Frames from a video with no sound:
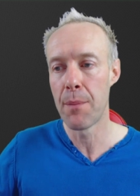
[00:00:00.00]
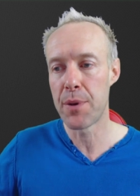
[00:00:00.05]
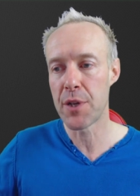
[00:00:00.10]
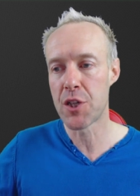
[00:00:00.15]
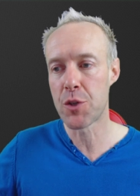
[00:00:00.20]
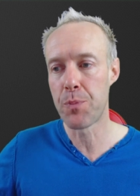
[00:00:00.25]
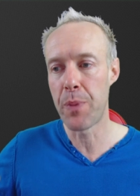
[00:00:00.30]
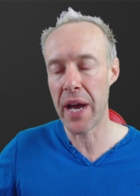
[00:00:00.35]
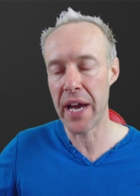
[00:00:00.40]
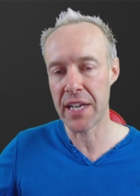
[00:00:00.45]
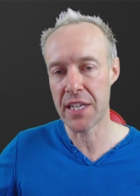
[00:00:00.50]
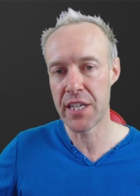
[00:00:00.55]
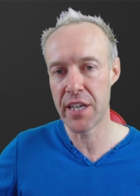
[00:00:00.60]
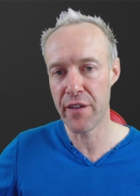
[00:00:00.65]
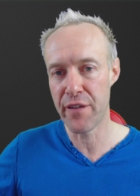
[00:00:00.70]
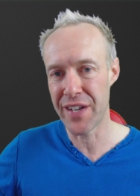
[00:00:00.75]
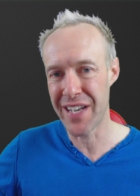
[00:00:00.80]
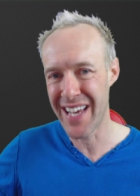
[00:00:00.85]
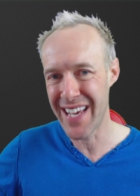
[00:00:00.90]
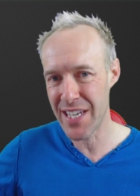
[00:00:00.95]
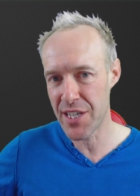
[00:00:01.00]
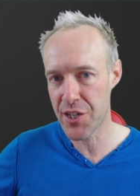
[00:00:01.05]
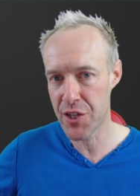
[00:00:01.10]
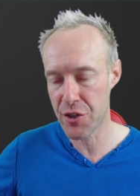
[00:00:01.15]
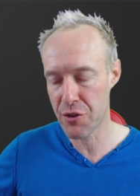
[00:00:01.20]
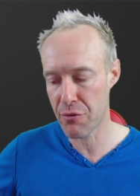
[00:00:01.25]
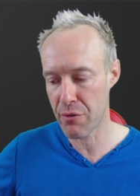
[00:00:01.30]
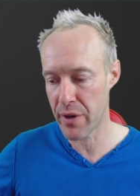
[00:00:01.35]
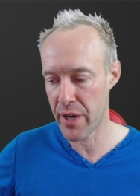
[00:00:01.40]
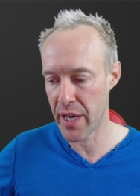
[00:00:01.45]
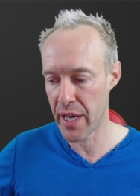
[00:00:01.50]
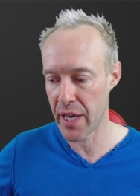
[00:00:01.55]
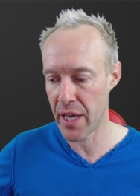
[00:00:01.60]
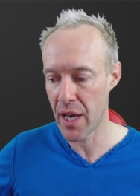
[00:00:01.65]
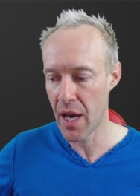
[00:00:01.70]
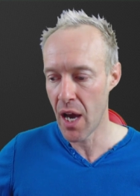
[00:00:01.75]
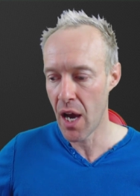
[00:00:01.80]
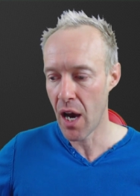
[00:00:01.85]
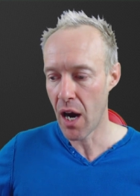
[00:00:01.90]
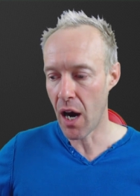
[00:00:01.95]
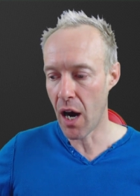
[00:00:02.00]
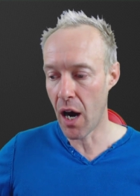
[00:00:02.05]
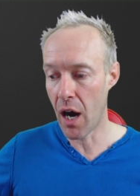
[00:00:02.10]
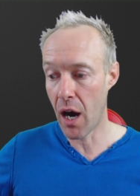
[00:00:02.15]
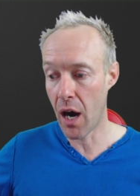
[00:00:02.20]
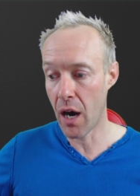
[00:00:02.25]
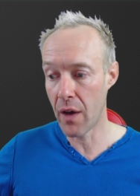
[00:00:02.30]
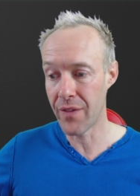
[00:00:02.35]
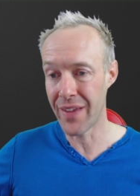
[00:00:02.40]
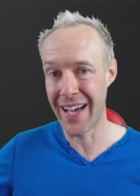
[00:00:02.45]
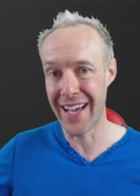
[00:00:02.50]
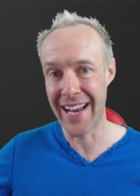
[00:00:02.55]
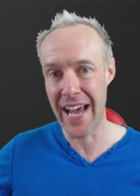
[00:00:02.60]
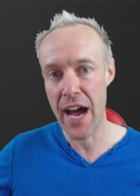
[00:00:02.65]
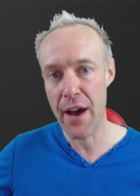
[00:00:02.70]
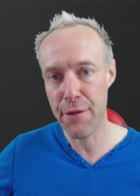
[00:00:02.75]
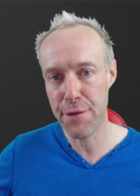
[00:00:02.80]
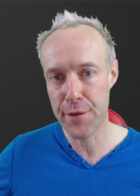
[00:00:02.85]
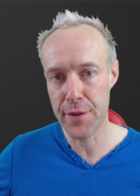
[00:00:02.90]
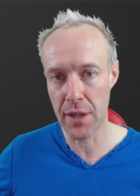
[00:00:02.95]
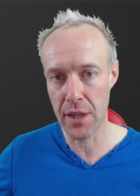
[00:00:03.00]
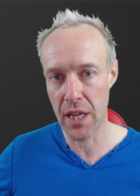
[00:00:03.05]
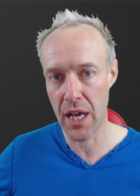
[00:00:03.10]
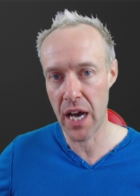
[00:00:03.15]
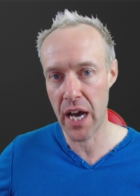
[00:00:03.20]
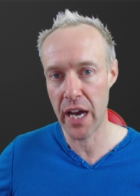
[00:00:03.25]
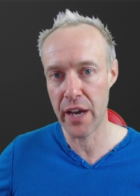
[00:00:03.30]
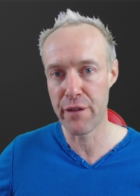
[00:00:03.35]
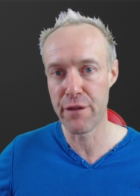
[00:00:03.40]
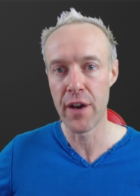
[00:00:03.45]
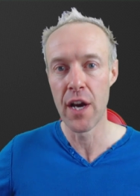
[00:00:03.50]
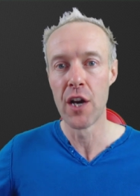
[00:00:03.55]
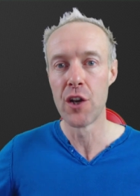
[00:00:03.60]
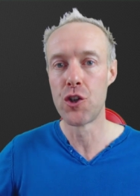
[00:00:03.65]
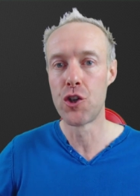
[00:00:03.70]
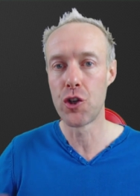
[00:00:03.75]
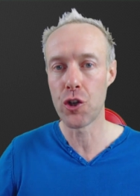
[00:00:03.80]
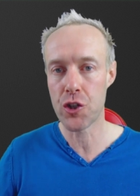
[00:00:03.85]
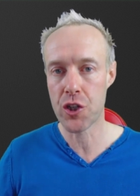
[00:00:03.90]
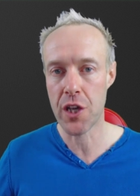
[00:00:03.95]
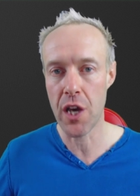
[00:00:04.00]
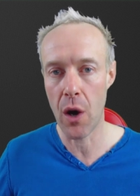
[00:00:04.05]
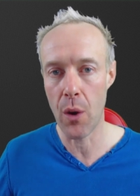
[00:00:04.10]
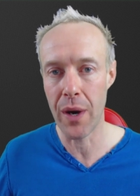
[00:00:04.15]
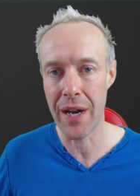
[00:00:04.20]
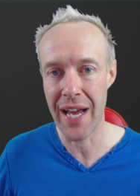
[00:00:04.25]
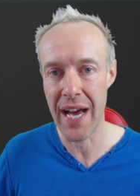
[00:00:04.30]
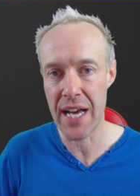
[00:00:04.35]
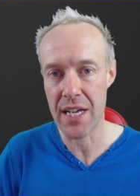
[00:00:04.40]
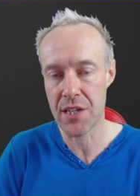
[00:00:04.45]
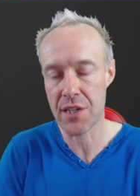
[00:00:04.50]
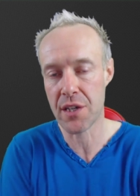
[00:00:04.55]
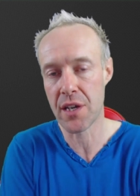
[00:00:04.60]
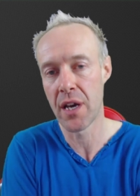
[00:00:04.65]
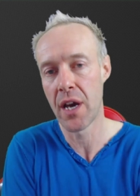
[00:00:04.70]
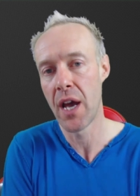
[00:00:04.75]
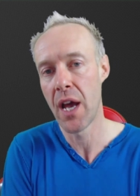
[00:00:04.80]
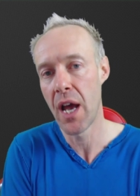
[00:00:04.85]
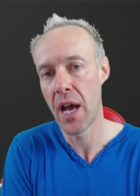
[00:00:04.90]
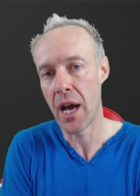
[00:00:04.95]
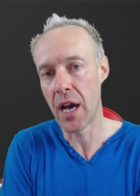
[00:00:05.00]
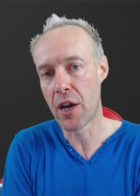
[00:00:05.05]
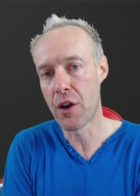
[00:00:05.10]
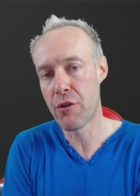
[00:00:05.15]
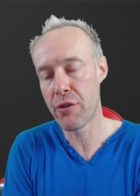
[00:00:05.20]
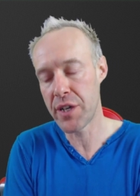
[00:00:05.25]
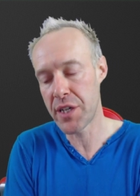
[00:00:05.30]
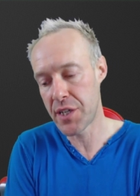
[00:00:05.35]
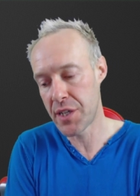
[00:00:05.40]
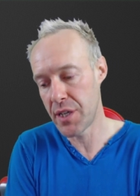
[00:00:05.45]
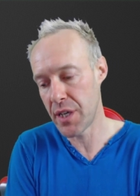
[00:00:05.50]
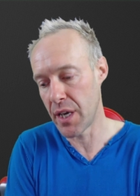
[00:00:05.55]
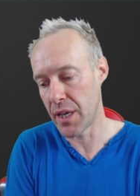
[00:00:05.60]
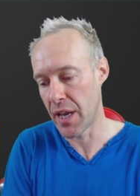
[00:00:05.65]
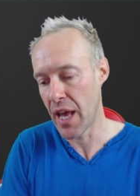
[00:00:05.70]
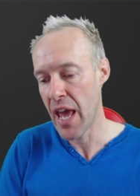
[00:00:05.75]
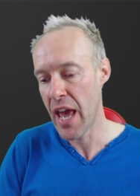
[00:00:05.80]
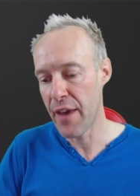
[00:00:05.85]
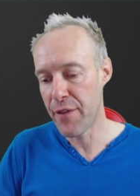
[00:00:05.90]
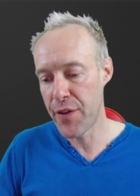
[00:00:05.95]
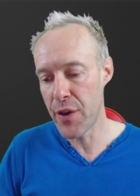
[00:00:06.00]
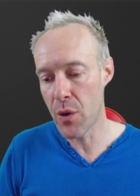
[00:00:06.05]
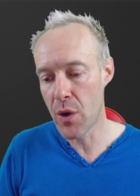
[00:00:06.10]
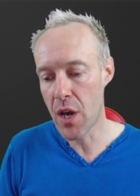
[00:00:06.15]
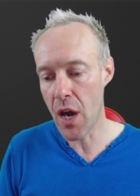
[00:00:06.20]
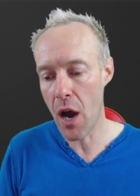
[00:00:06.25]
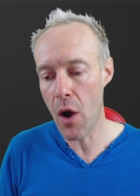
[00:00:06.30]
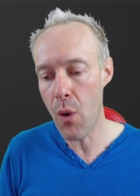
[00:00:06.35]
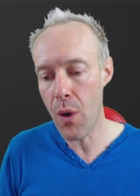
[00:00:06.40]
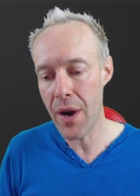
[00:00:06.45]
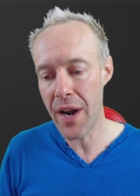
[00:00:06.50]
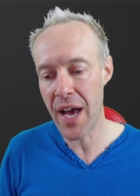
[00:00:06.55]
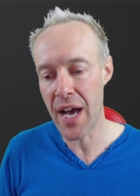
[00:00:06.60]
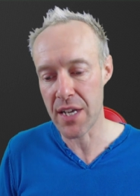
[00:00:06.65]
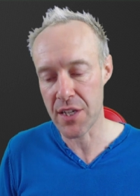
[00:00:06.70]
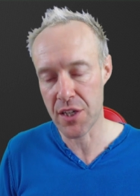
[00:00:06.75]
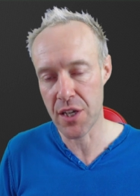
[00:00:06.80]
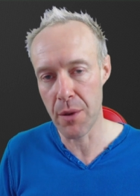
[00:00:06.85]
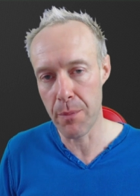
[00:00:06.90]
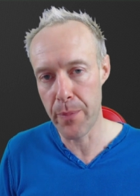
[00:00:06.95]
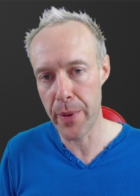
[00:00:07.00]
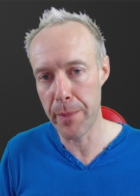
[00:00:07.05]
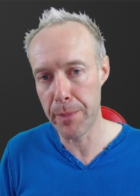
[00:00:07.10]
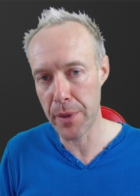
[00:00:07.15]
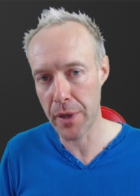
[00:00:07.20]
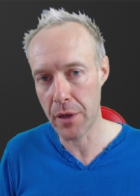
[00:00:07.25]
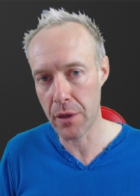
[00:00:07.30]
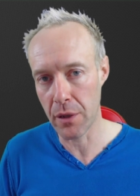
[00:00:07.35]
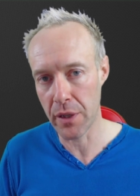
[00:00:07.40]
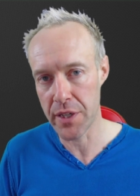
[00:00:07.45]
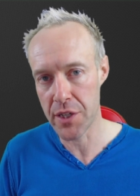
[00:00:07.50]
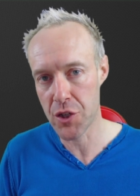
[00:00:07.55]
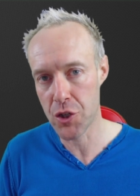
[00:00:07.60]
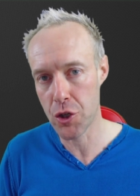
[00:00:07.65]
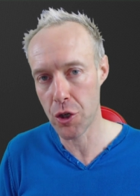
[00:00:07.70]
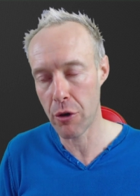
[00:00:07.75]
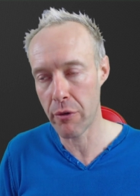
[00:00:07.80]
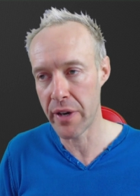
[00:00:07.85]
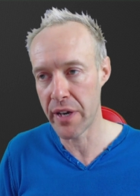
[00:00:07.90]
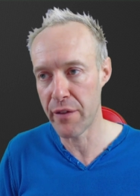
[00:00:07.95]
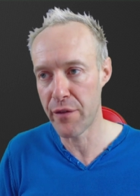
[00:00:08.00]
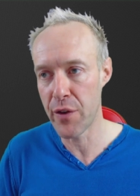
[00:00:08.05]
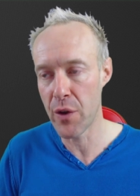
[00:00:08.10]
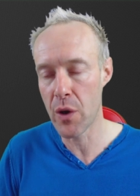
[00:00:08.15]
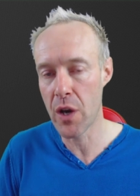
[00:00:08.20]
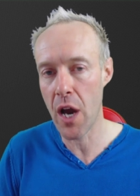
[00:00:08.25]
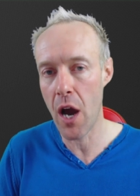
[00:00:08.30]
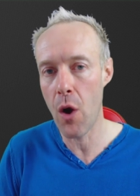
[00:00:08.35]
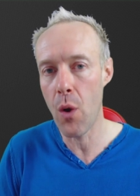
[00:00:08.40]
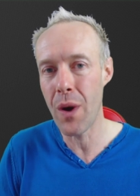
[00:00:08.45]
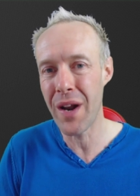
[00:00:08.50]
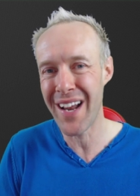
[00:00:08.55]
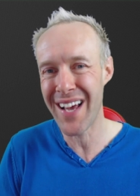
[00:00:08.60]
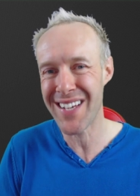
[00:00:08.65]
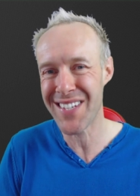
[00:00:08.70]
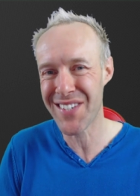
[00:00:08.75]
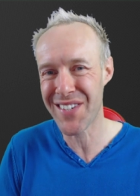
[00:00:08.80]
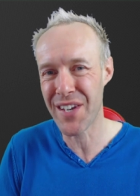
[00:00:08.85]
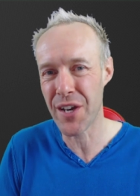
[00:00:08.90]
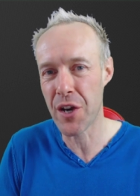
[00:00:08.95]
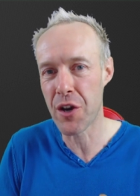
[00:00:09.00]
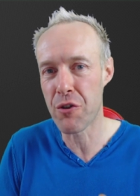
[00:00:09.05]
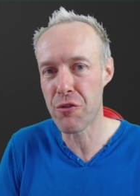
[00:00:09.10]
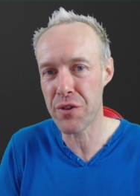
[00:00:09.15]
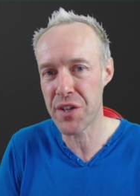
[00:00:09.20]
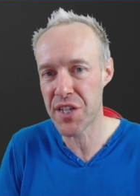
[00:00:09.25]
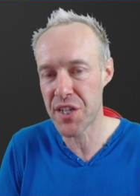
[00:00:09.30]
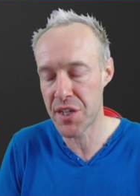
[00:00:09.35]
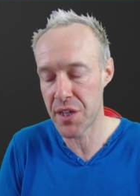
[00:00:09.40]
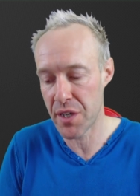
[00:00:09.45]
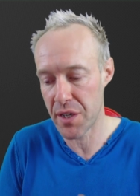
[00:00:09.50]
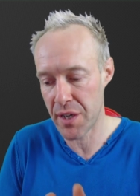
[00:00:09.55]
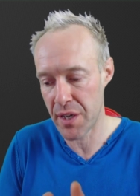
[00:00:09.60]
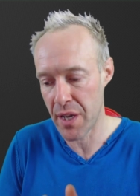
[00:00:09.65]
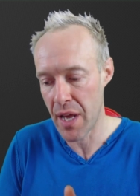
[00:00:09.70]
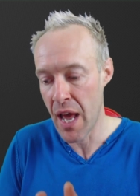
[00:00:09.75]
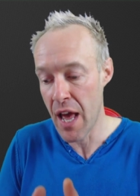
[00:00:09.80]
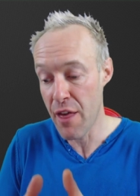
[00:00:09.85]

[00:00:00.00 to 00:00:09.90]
perspective and history on an afterlife, just go and ask a Christian. If you go and ask a biblical historian, if you go and ask a Christian